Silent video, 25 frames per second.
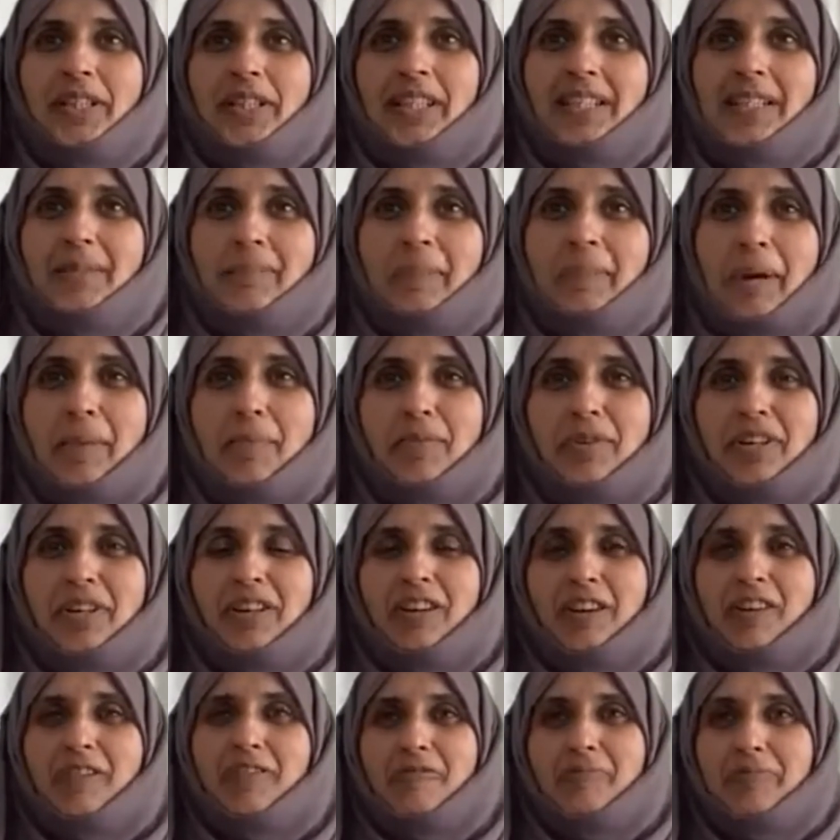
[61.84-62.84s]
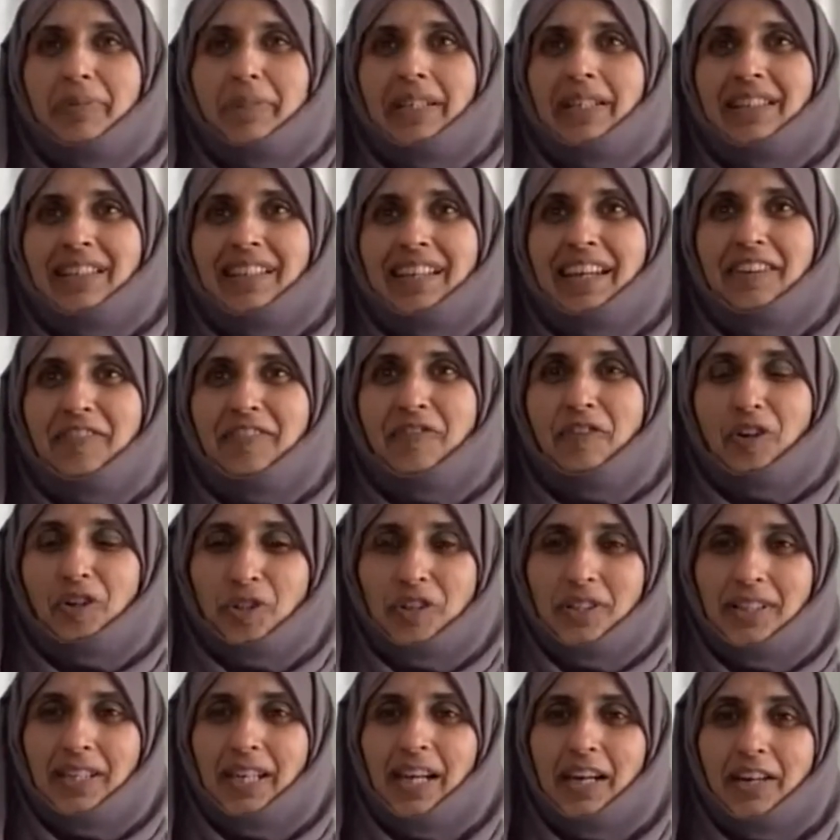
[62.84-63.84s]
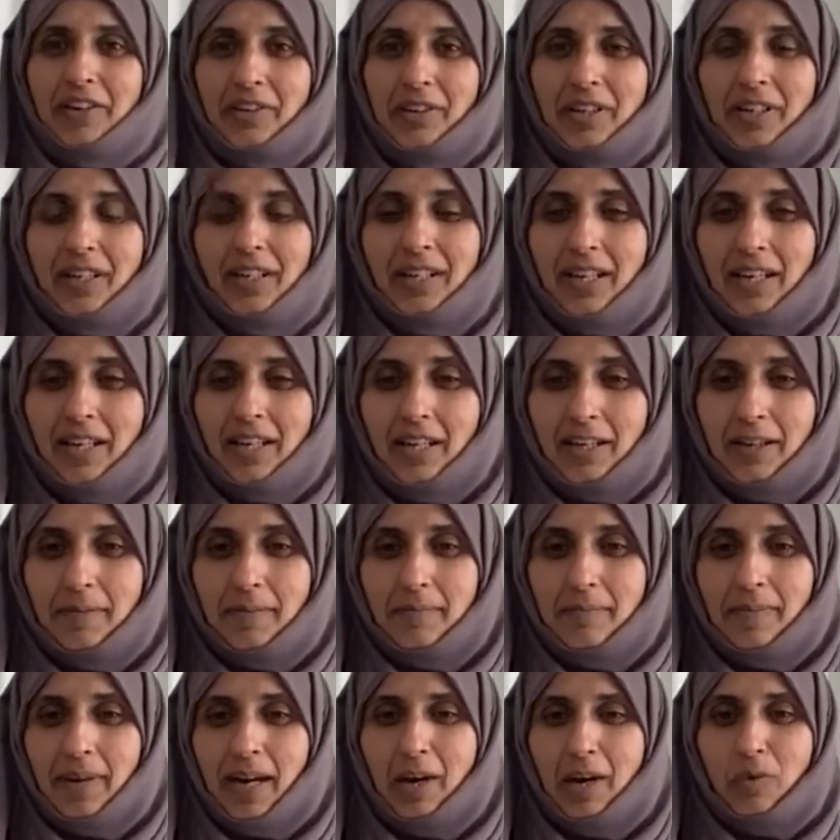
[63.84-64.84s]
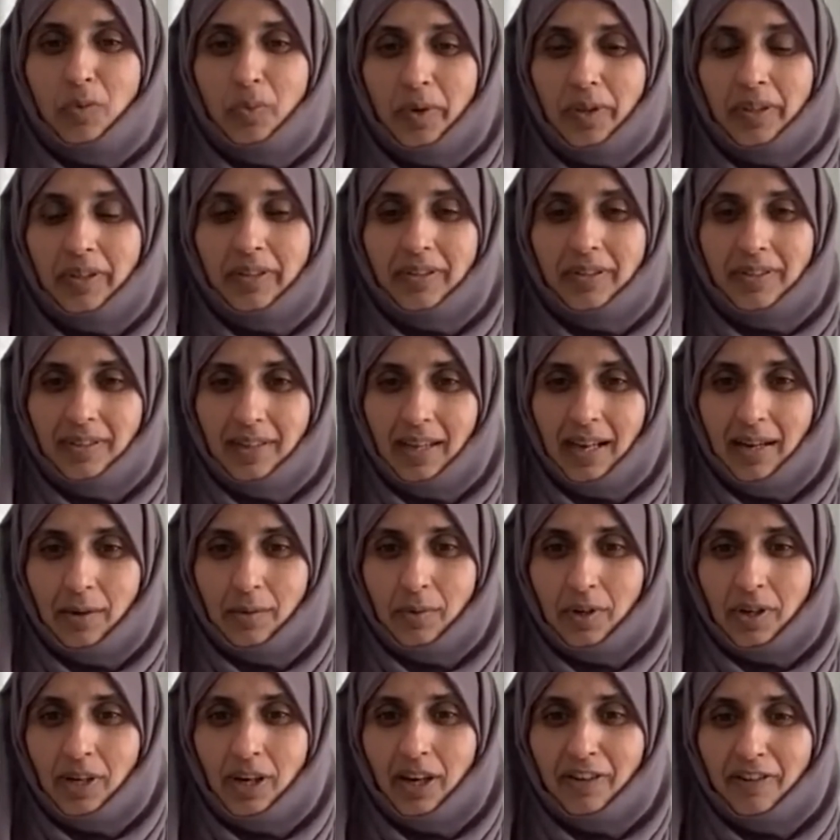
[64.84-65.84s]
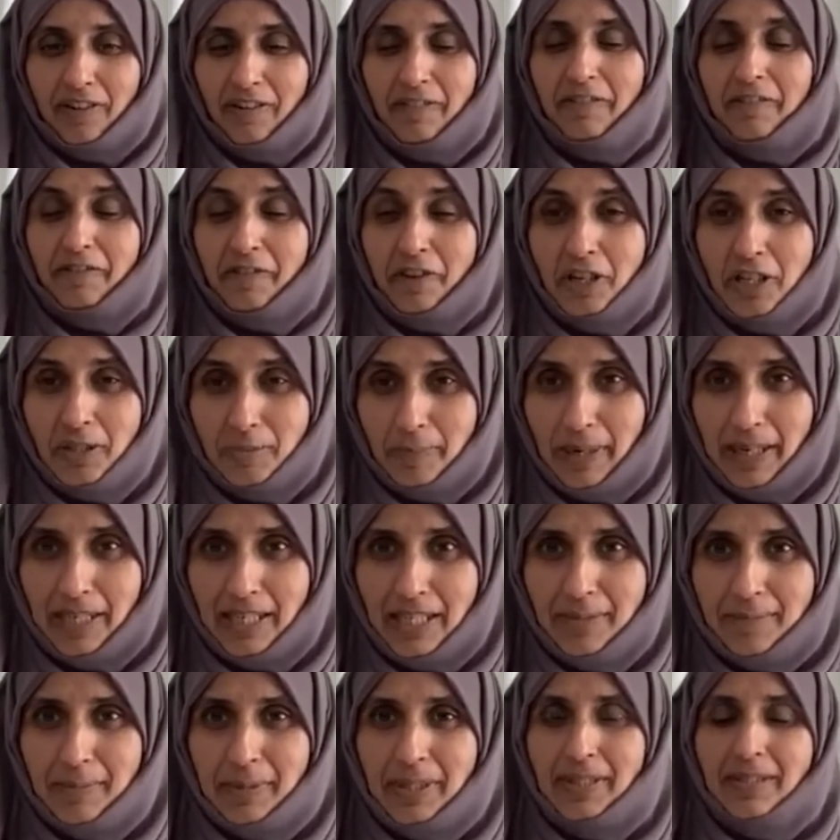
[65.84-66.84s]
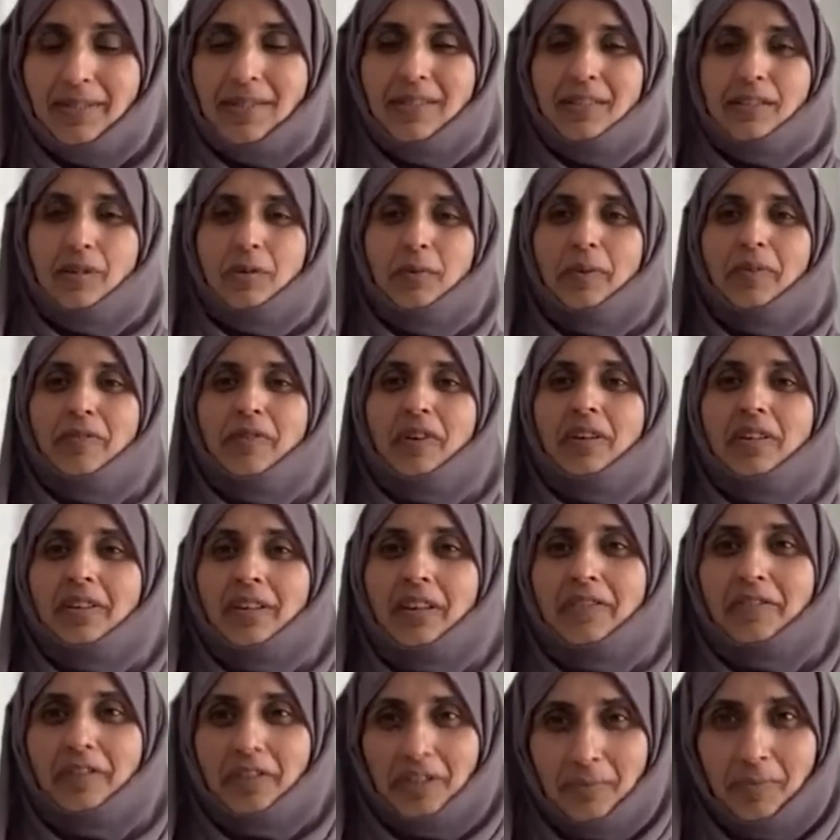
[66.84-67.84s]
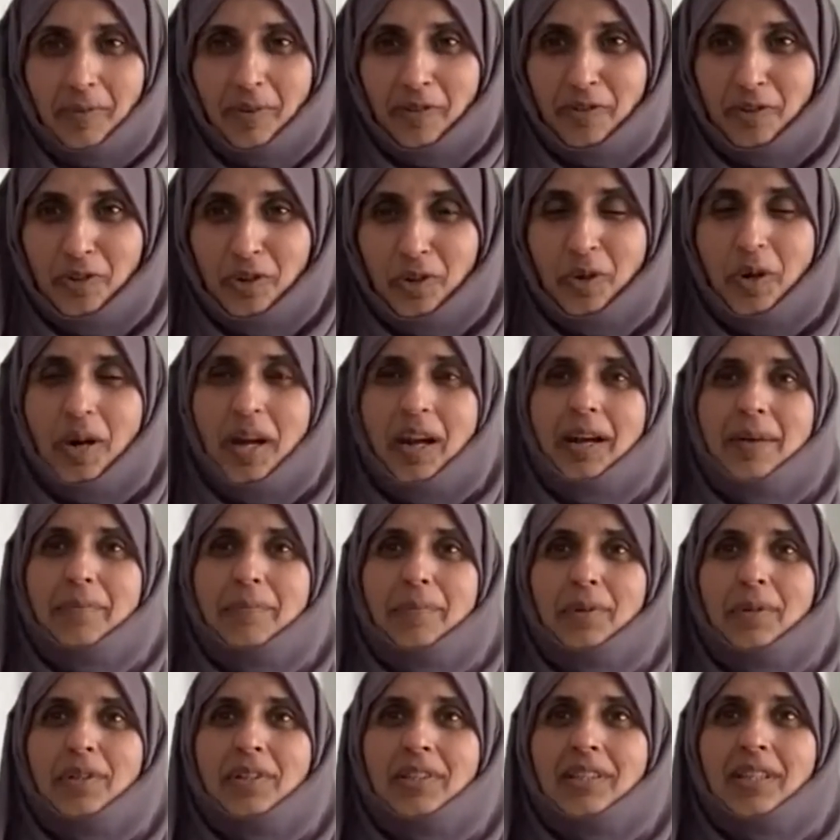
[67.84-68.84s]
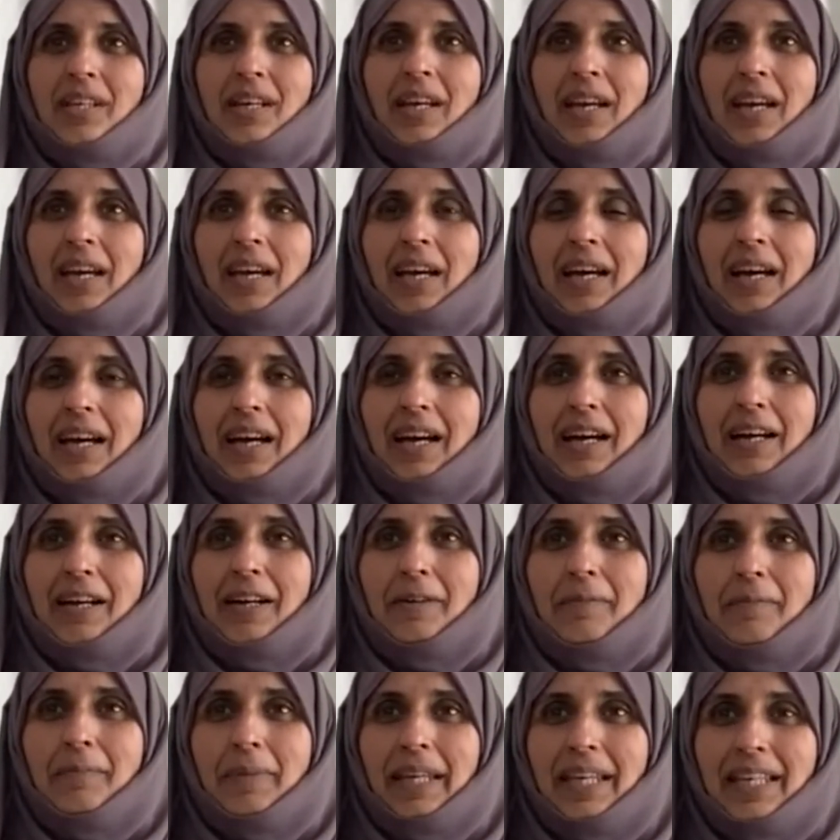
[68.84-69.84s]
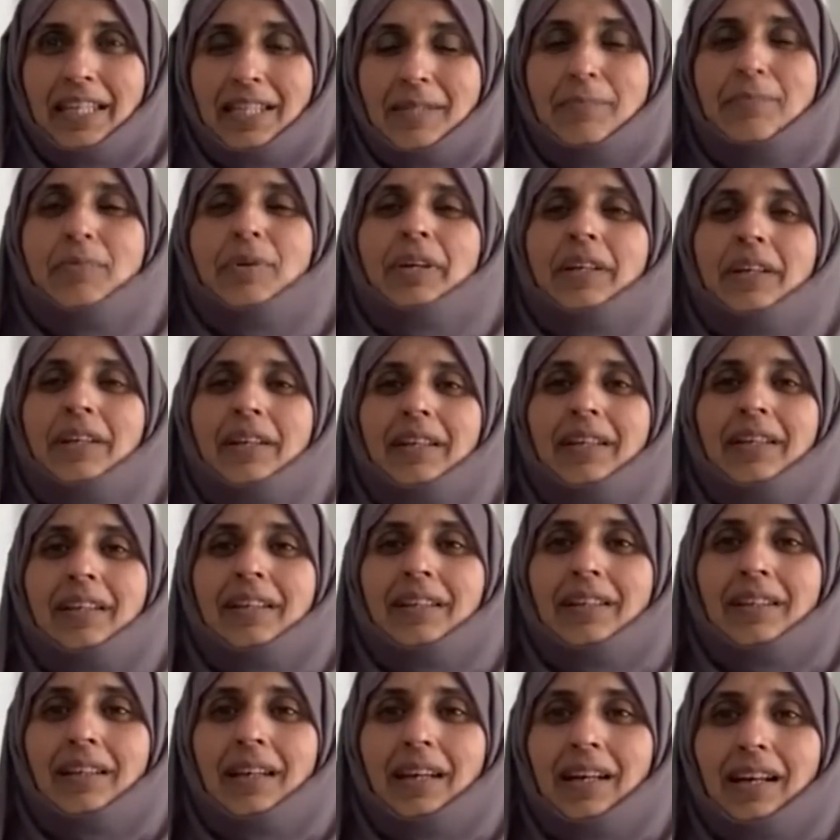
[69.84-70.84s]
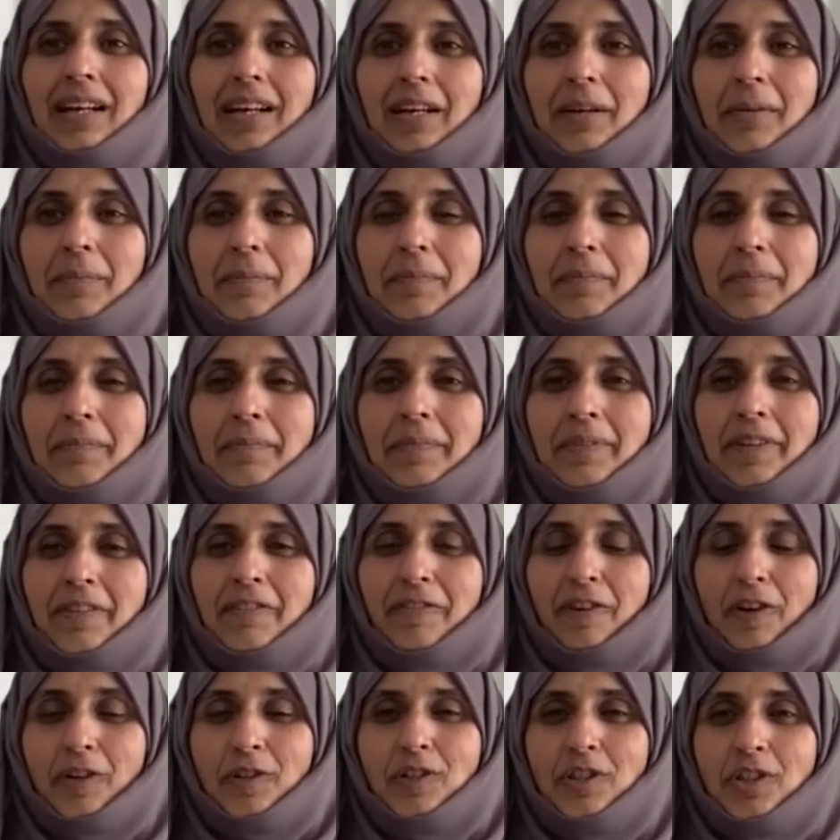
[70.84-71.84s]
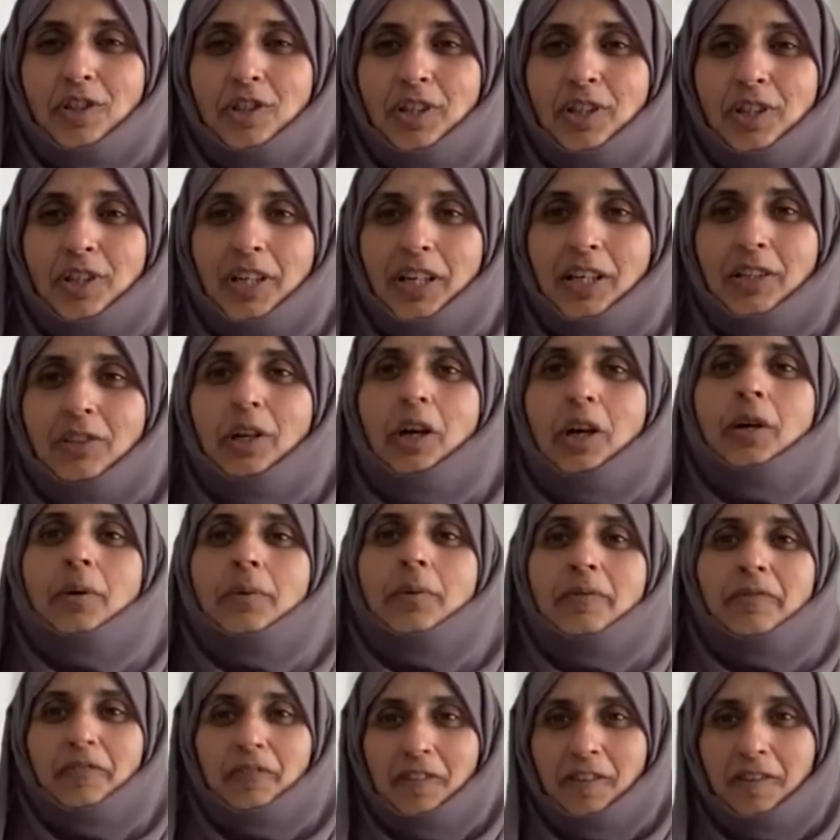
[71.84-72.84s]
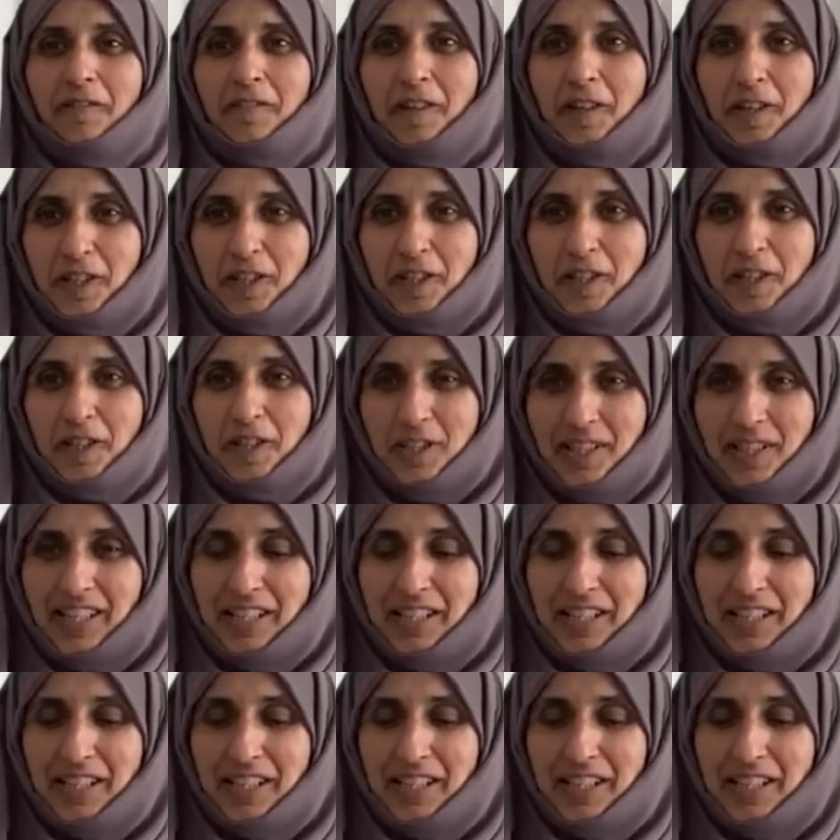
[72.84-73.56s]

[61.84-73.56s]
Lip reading: memory of being a foster carer and with our current first placement, so we've not done this before, but is bringing the foster child home for the first time.